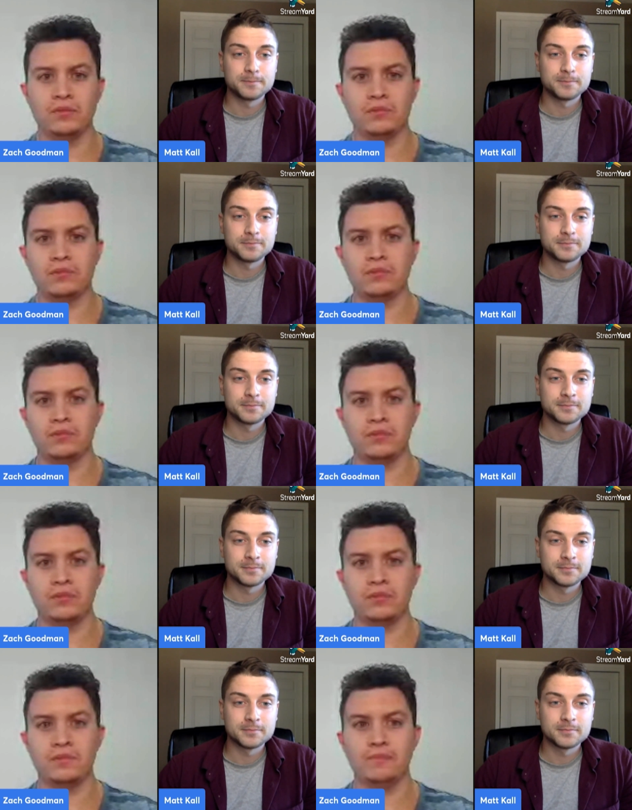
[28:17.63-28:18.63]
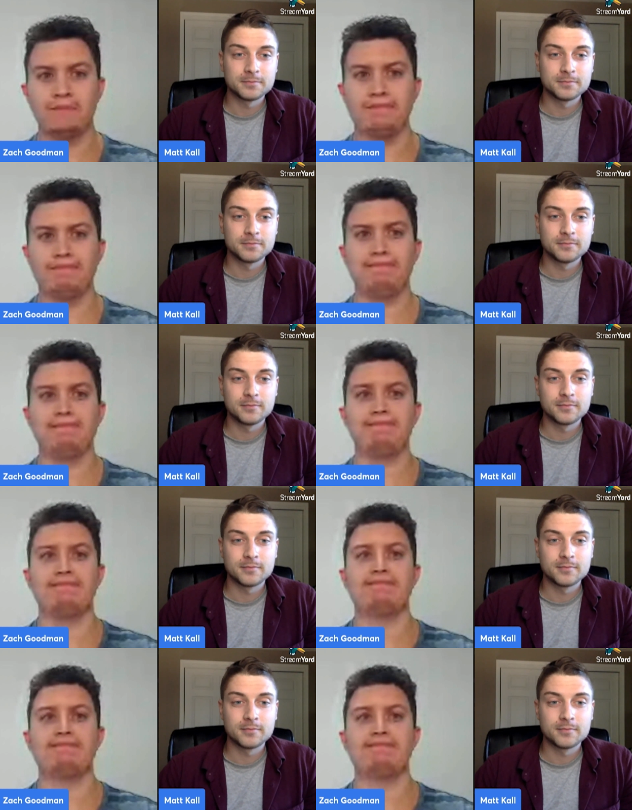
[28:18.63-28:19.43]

(silence)